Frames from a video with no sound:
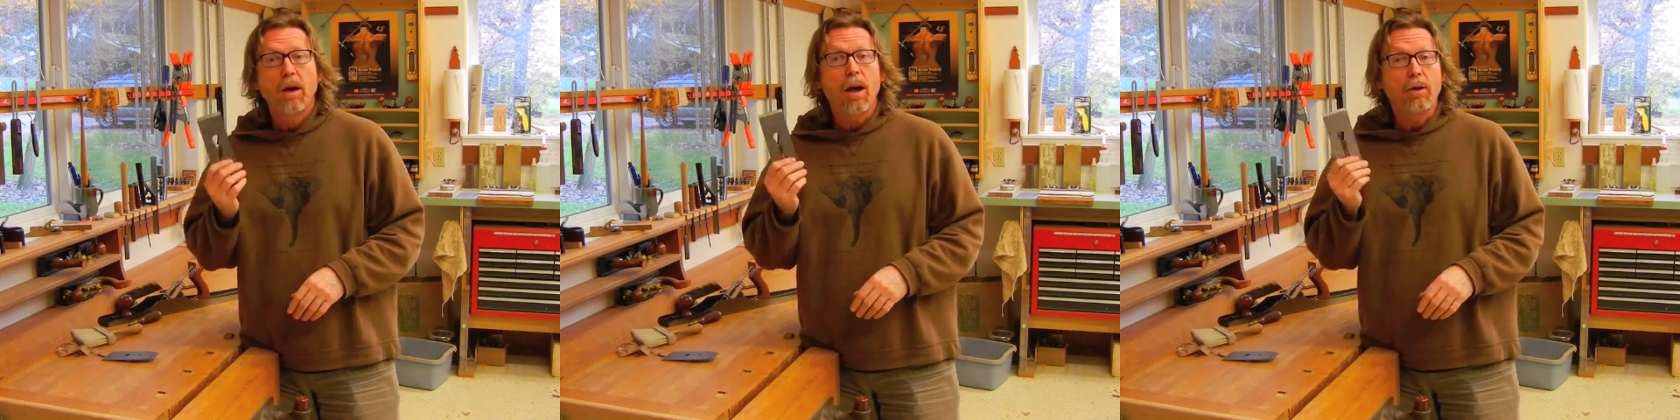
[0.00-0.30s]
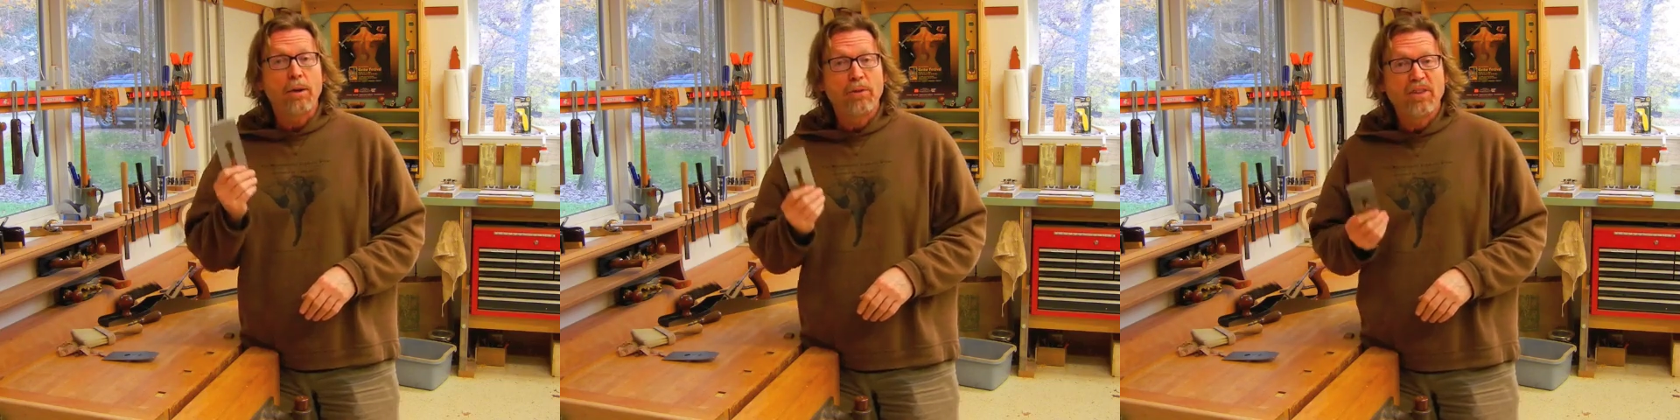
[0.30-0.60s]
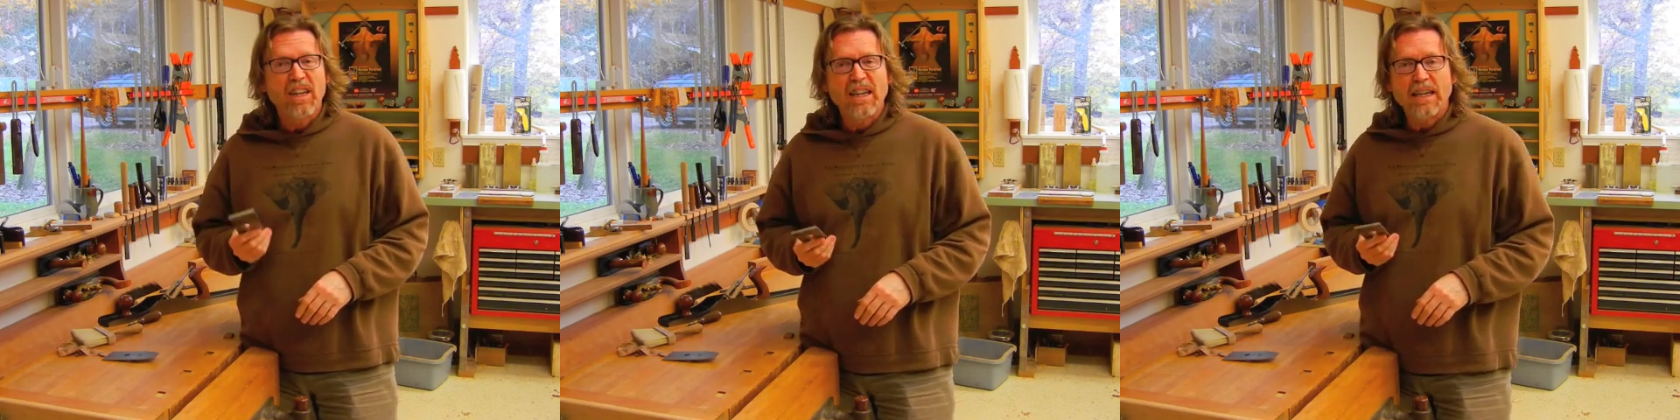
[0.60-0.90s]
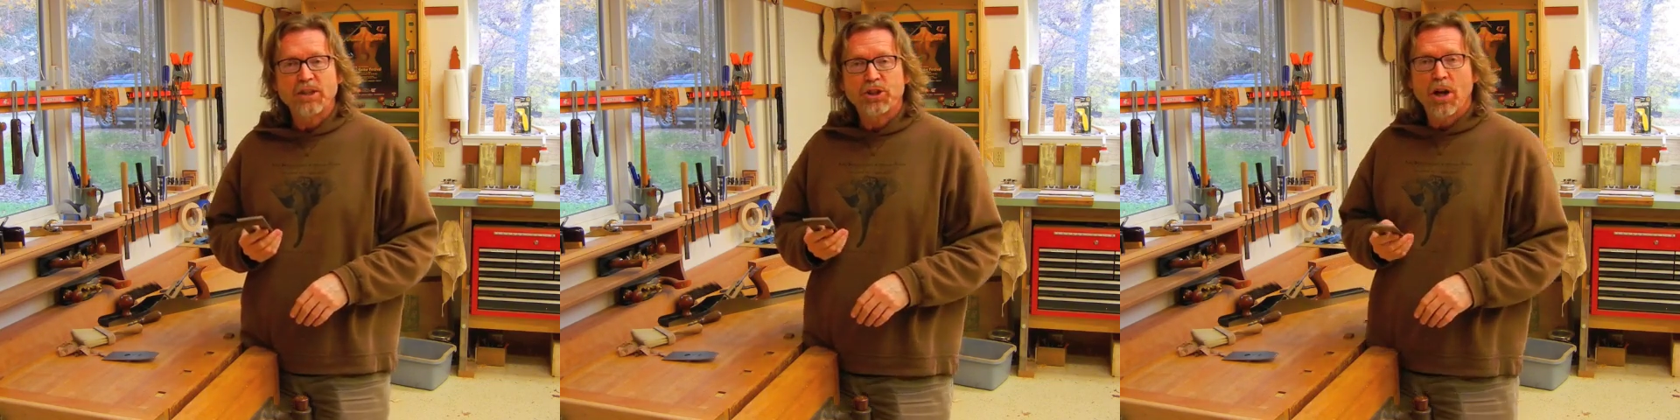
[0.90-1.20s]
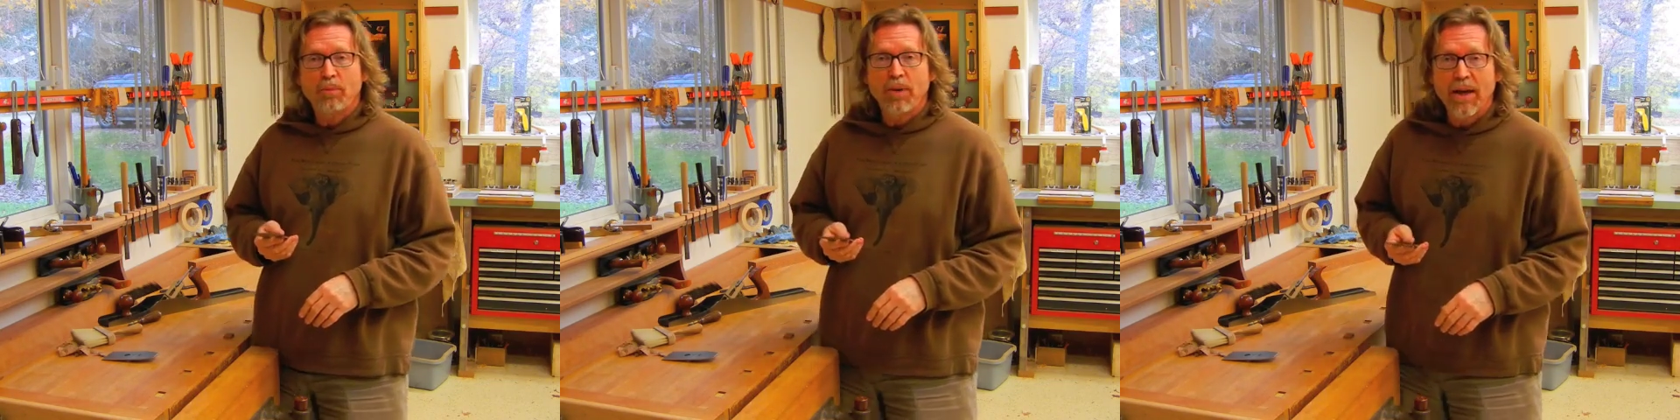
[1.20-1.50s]
Alright, we've got a nice
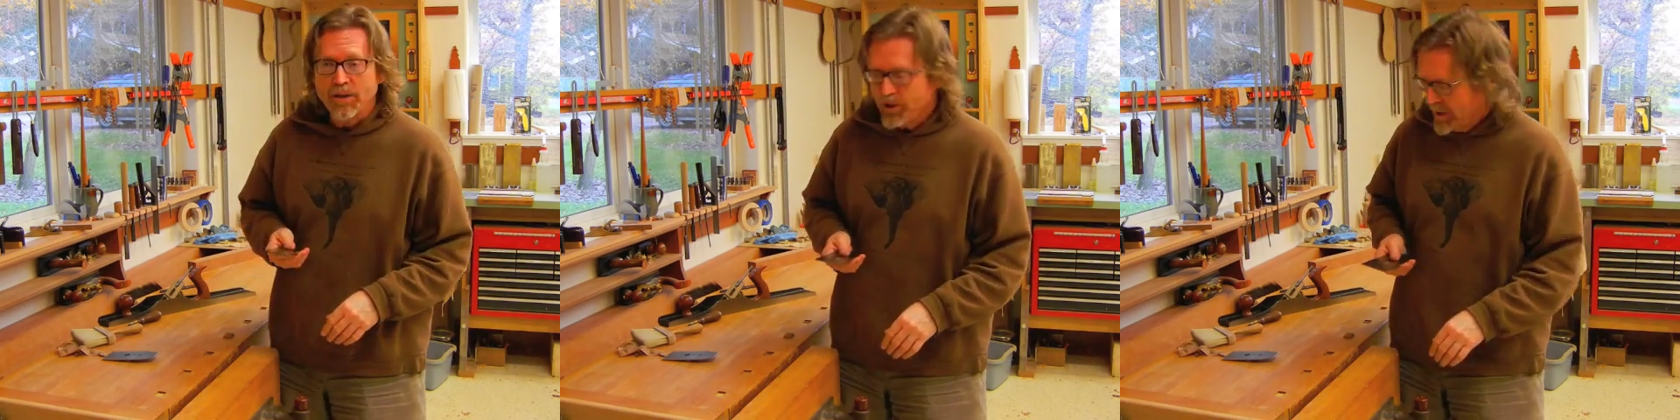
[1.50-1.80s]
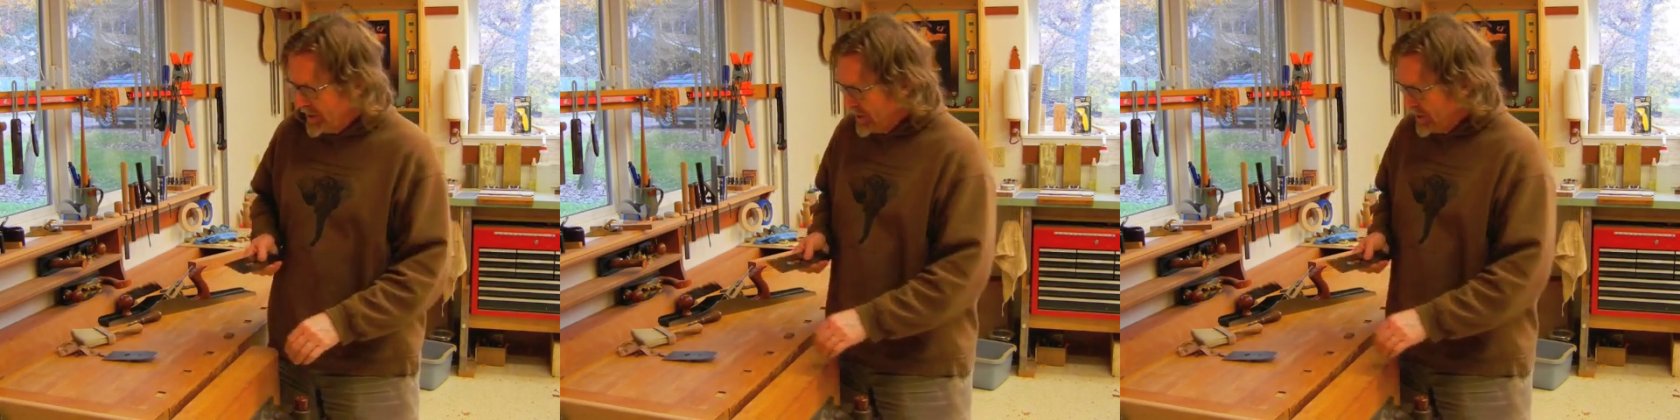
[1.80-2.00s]
sharp edge.